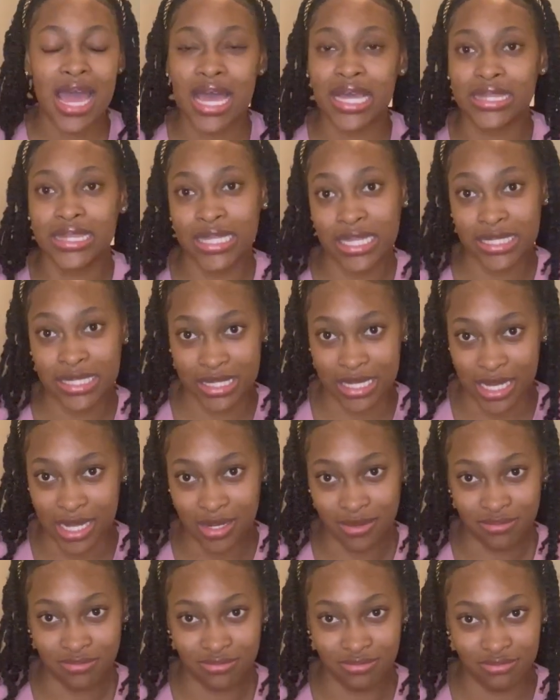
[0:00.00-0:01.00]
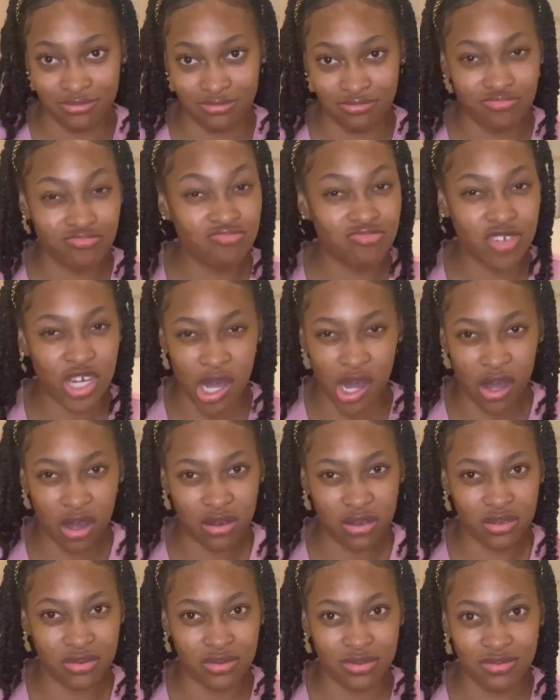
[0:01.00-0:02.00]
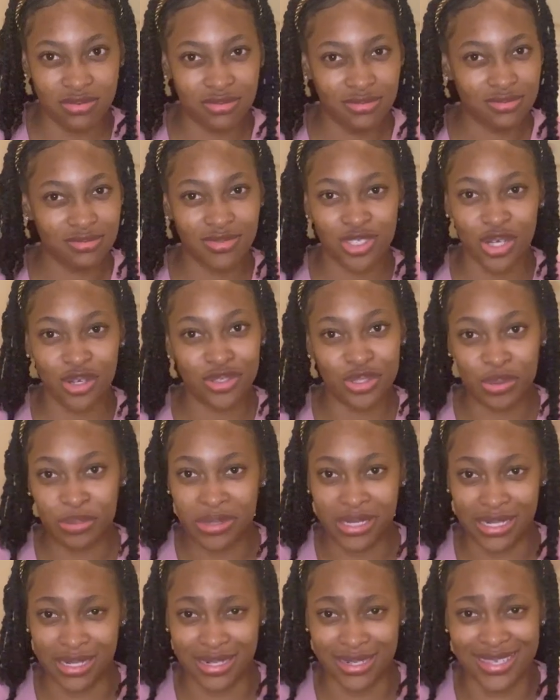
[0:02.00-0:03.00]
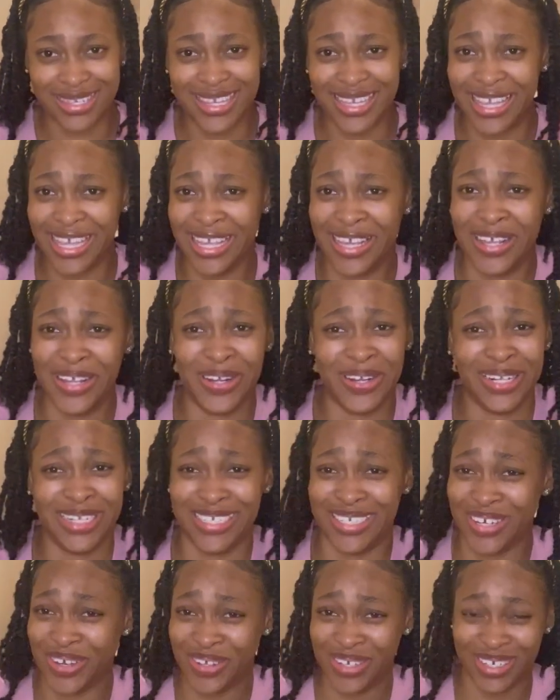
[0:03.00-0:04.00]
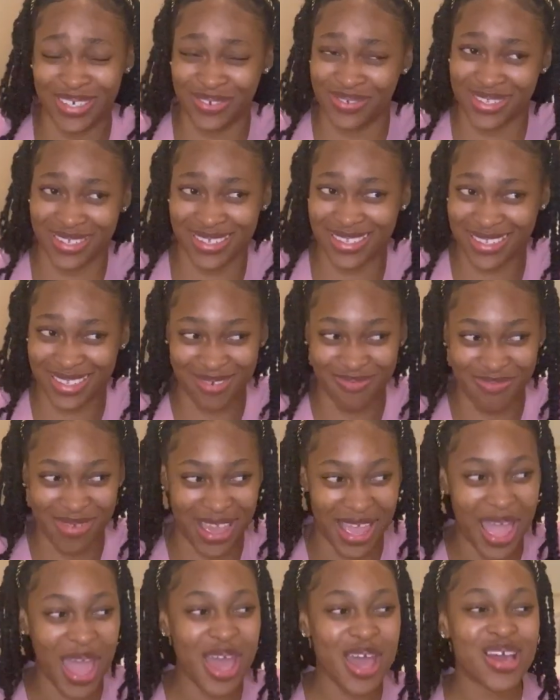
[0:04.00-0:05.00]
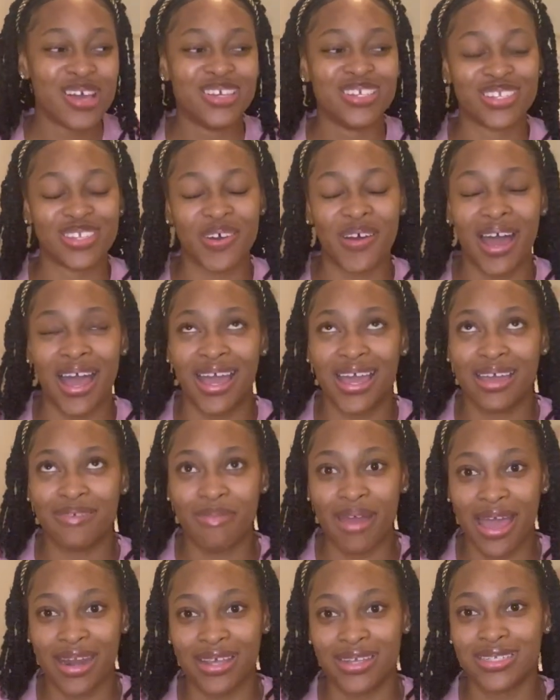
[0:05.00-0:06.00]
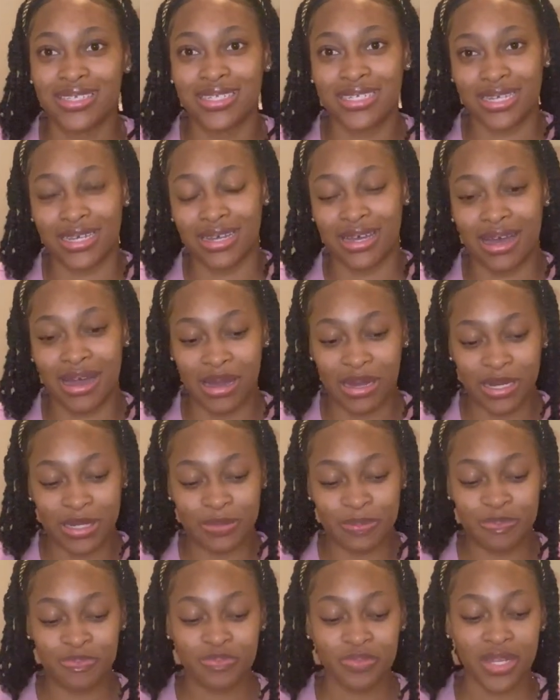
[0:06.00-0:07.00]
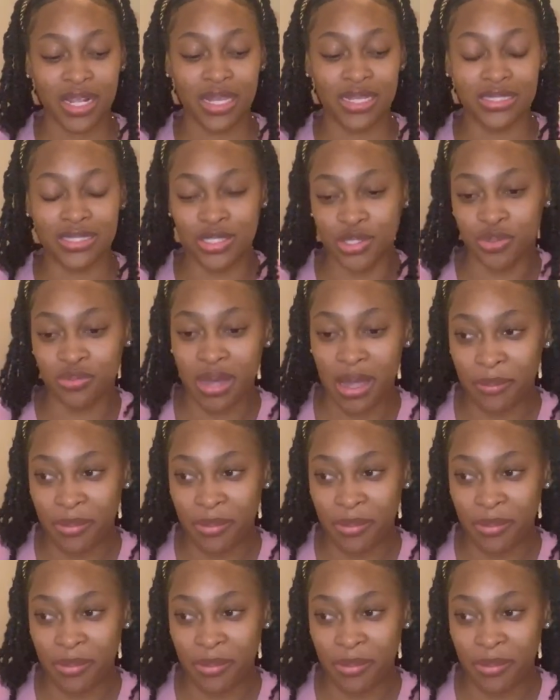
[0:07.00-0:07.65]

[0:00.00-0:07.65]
Listen, no, don't do me this. Don't do this to me. So I managed to do my